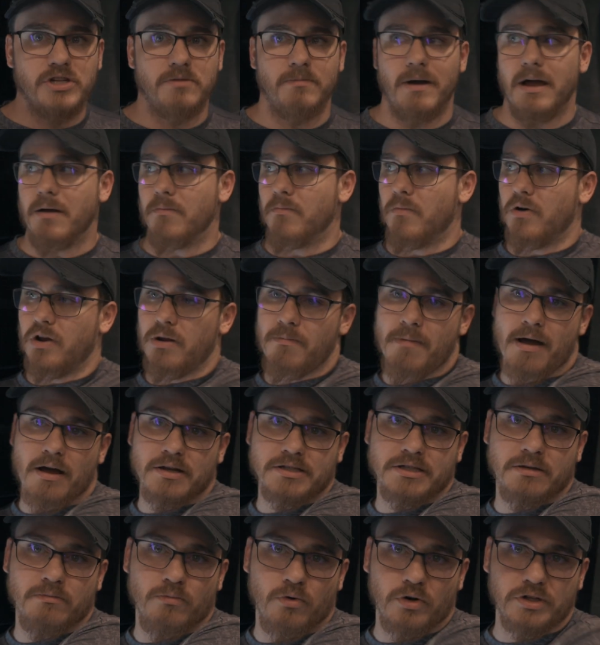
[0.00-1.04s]
You might want to
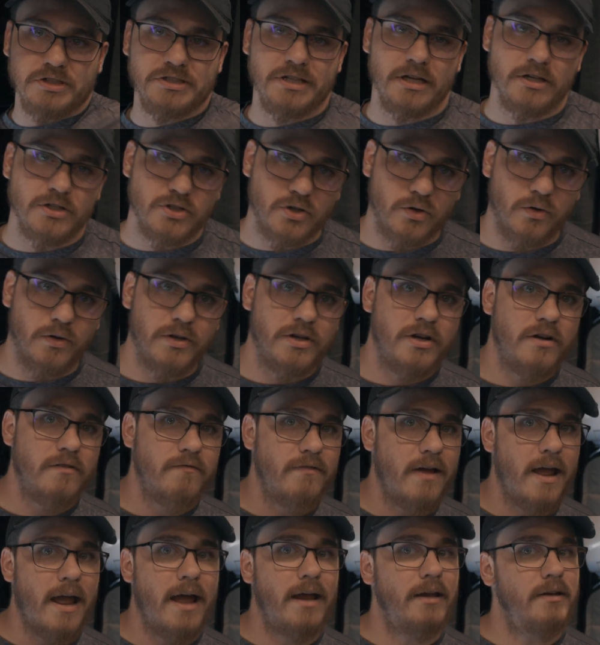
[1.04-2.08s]
mount it more central in your
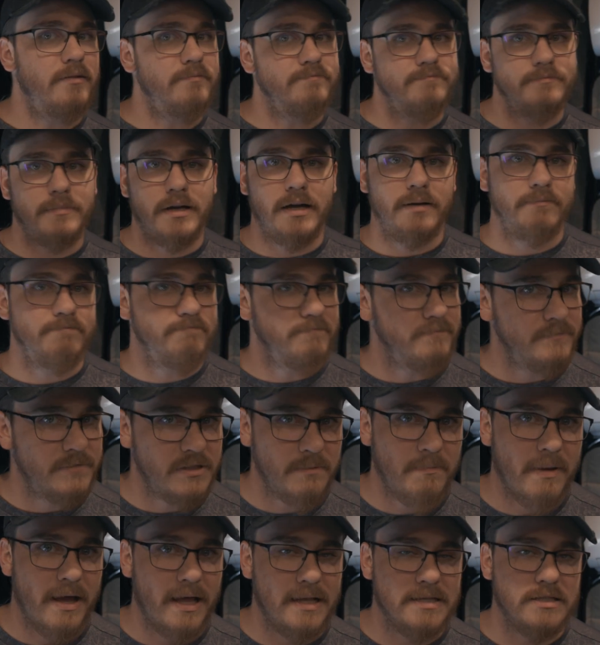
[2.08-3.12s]
van.
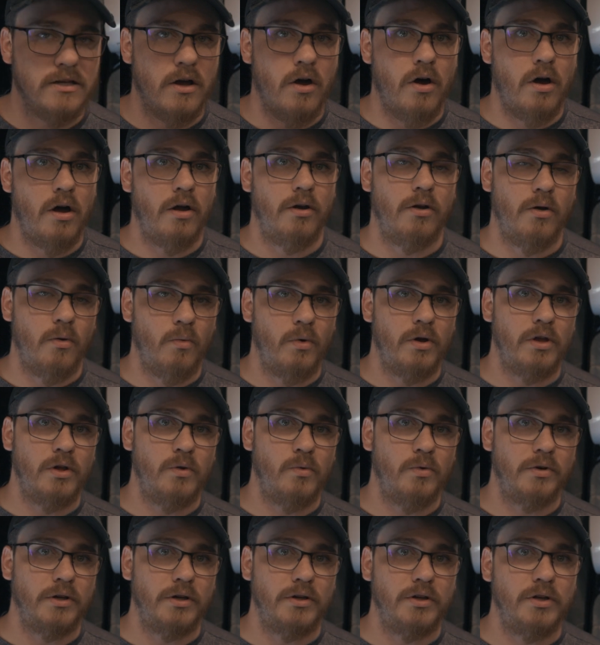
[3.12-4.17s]
Depends on what you
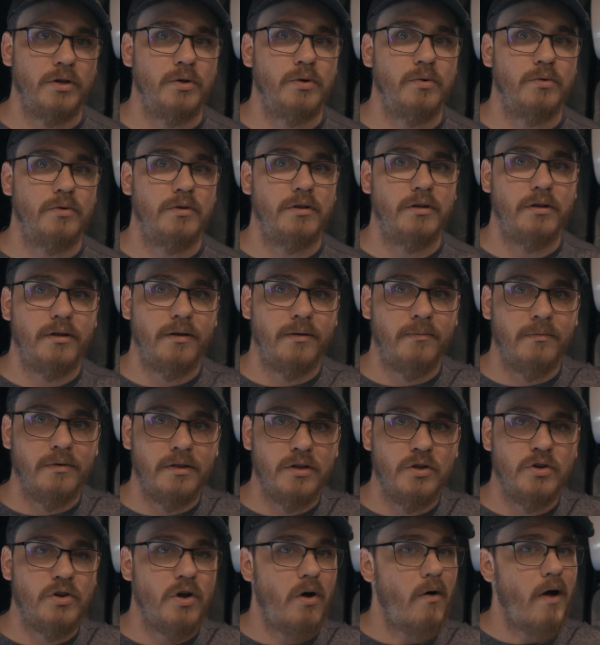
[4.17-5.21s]
want to do.
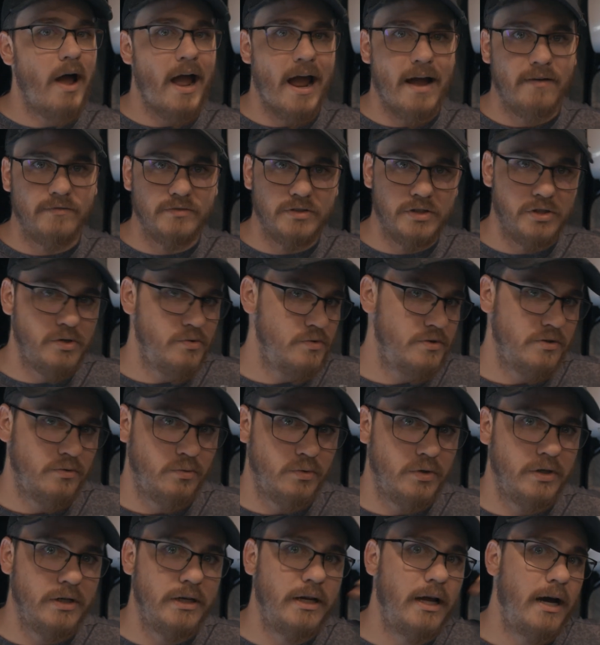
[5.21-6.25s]
You don't have to use the
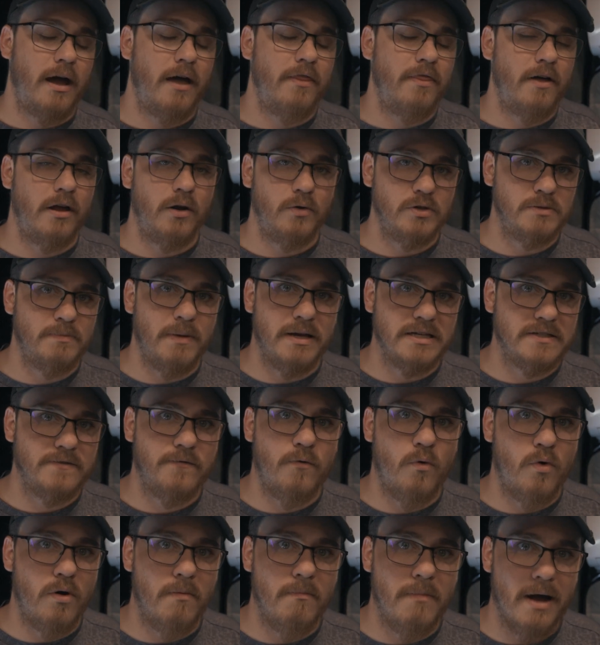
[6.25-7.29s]
wood. I thought it was best
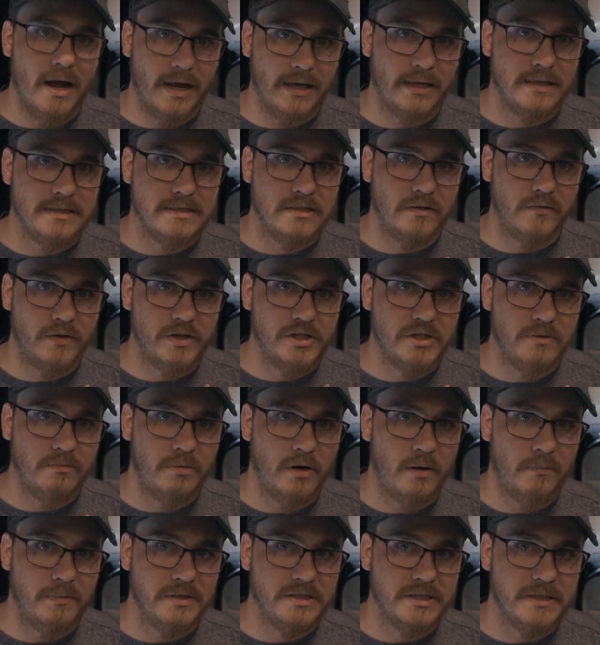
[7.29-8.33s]
for my installation
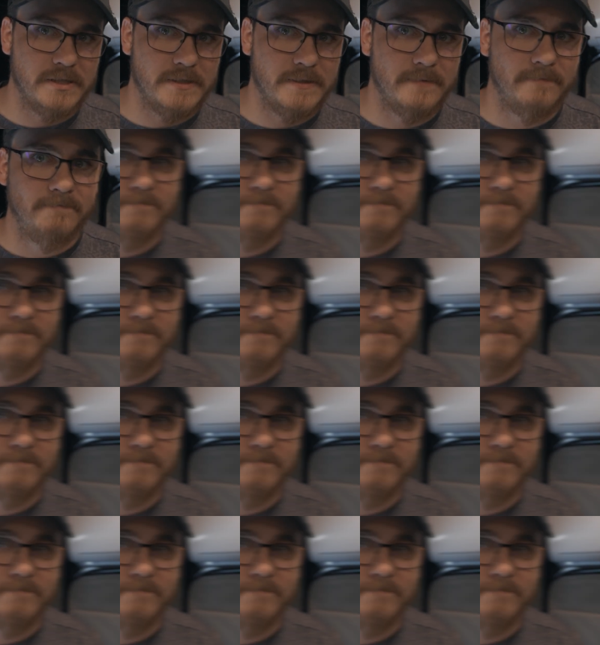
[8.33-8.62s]
purposes.